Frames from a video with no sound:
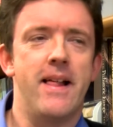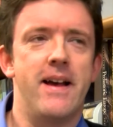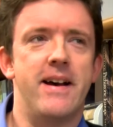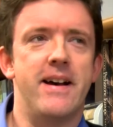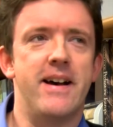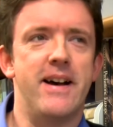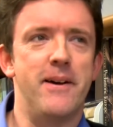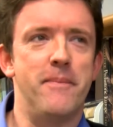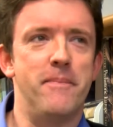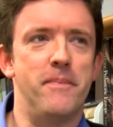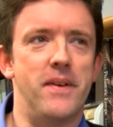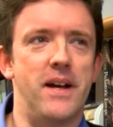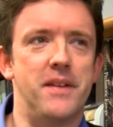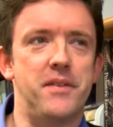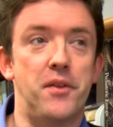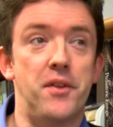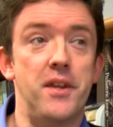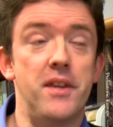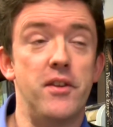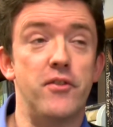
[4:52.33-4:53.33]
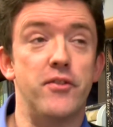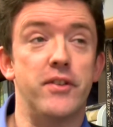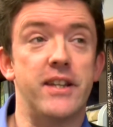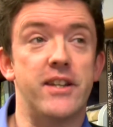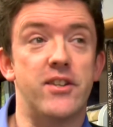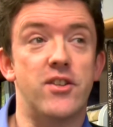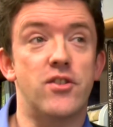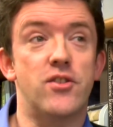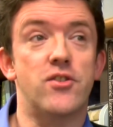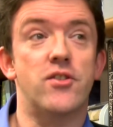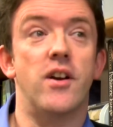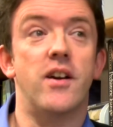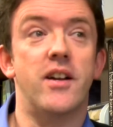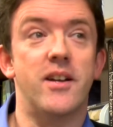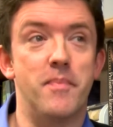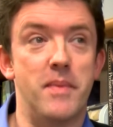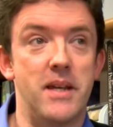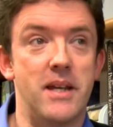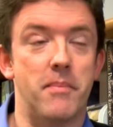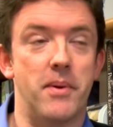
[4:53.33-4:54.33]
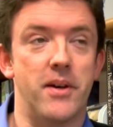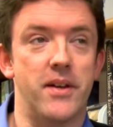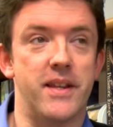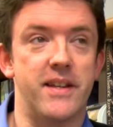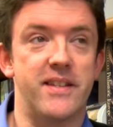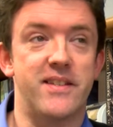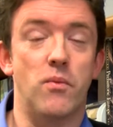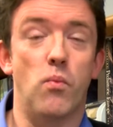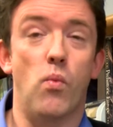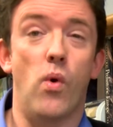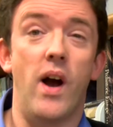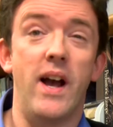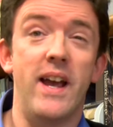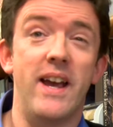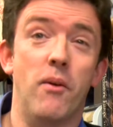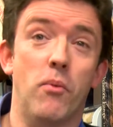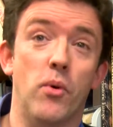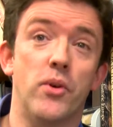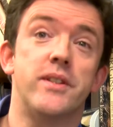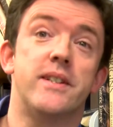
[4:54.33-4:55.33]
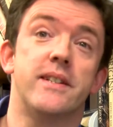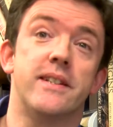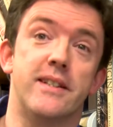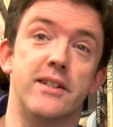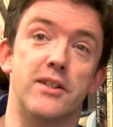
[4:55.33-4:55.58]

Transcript: And the thing that really struck me about this and why I wanted